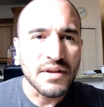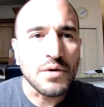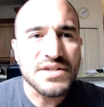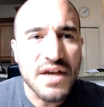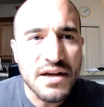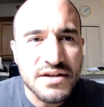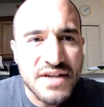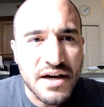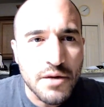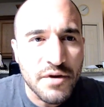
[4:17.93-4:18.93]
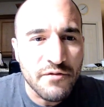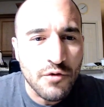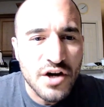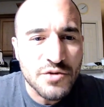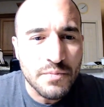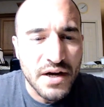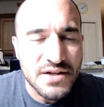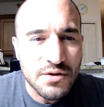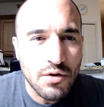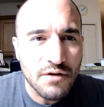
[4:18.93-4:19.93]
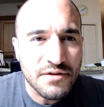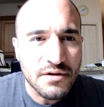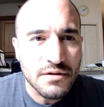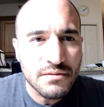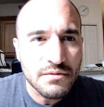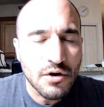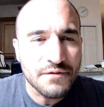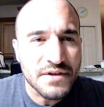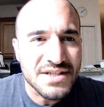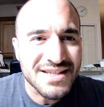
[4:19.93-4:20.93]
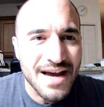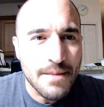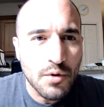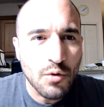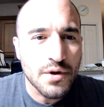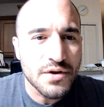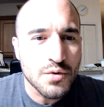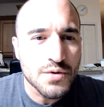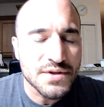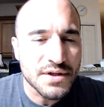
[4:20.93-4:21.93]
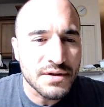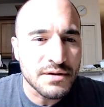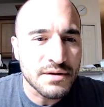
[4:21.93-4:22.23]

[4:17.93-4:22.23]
Now, is that going to be fresh basil off the stem, or are we using?